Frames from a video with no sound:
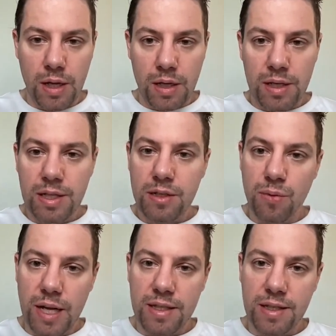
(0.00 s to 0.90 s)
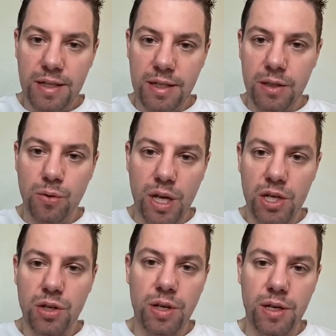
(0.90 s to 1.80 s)
this is what the
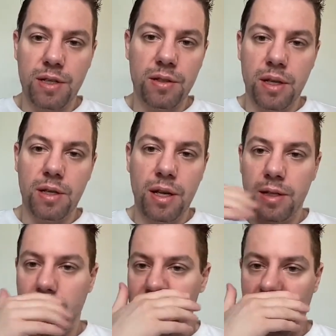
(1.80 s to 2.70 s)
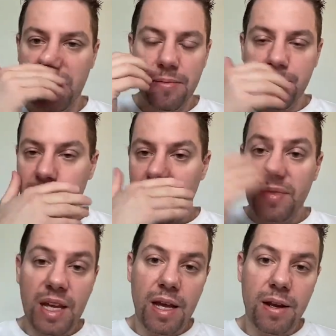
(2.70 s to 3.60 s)
situation is, and, and, and, and that,
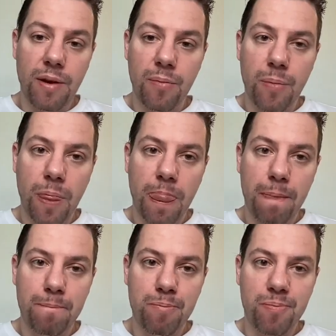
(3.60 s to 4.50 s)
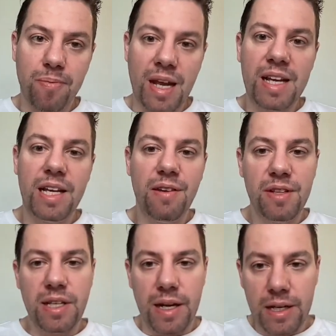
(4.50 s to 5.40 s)
then I can even
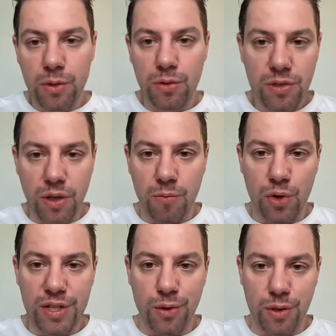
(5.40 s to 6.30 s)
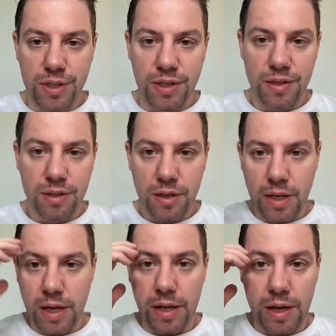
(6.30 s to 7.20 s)
direct you to some resources.
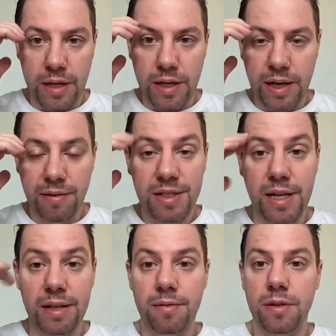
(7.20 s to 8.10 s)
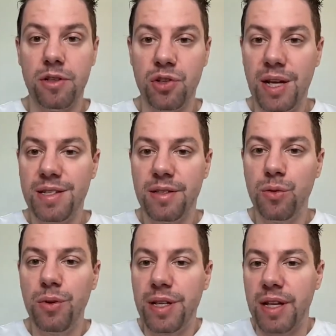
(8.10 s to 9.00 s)
And, and, and obviously just
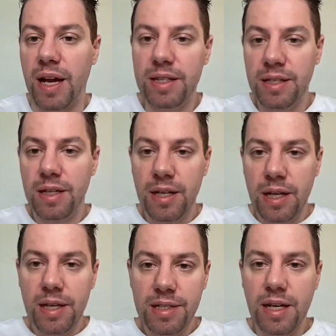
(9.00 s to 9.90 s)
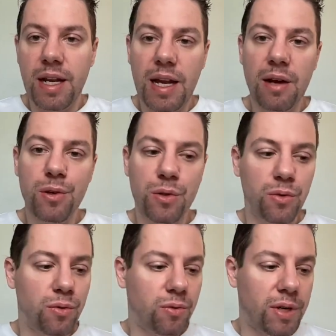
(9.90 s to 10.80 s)
doing that, it's gonna allow you to
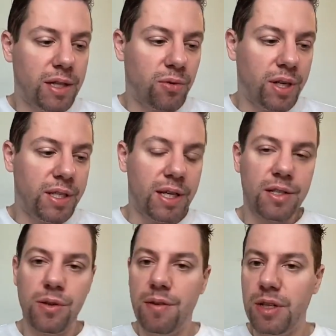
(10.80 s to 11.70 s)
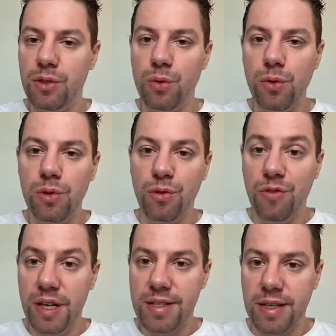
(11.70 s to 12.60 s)
do really three things, to have the tool to
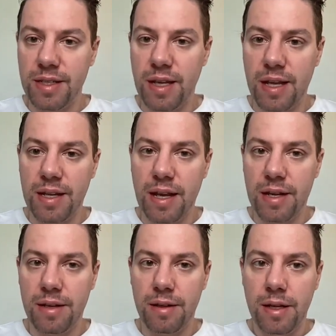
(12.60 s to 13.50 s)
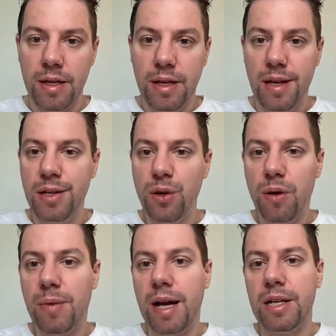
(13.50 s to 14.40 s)
fix it. And then in your
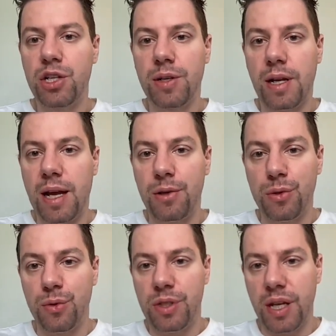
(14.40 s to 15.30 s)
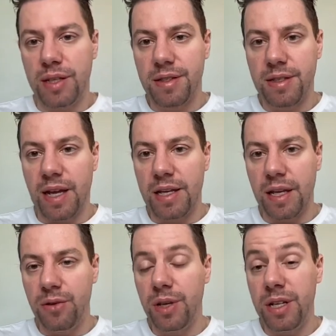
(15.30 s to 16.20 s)
mind, it should allow you two things. It's like
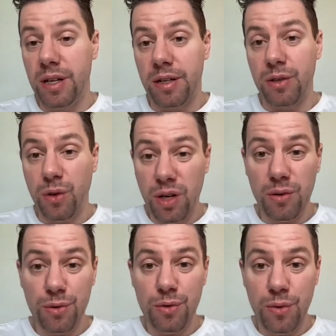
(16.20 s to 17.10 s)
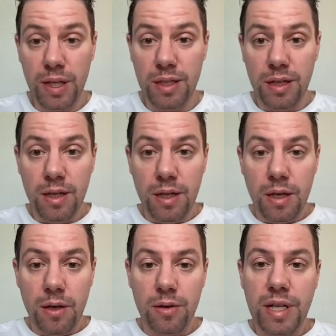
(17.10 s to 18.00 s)
you either know how to do it,
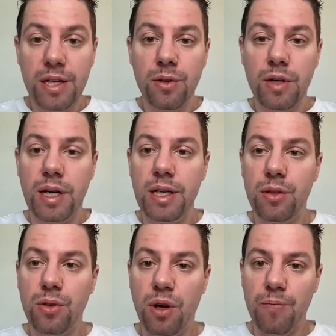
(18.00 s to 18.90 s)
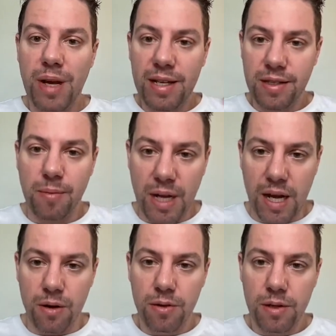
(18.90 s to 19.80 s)
or then you're gonna need to come back somehow,
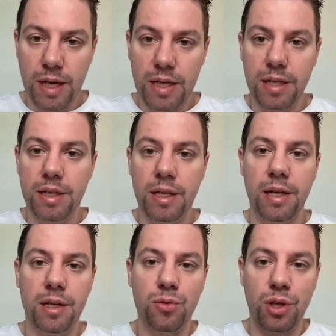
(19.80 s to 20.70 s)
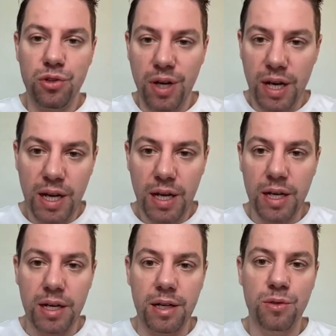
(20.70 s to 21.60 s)
like in, either into a training,
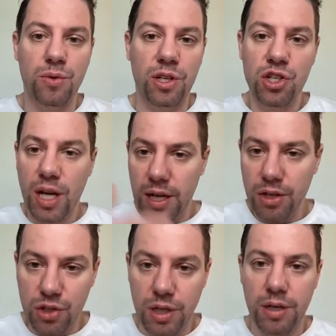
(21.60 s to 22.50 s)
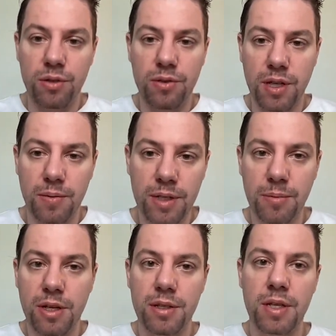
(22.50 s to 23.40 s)
either into a challenge, either into something,
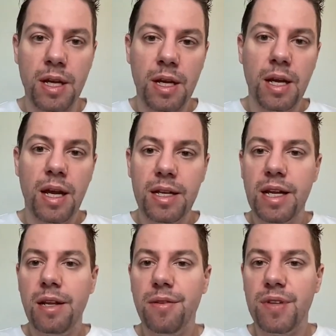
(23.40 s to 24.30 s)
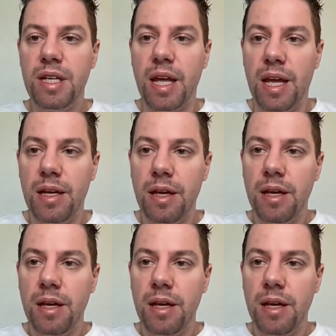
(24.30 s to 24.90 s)
because at the end of the day,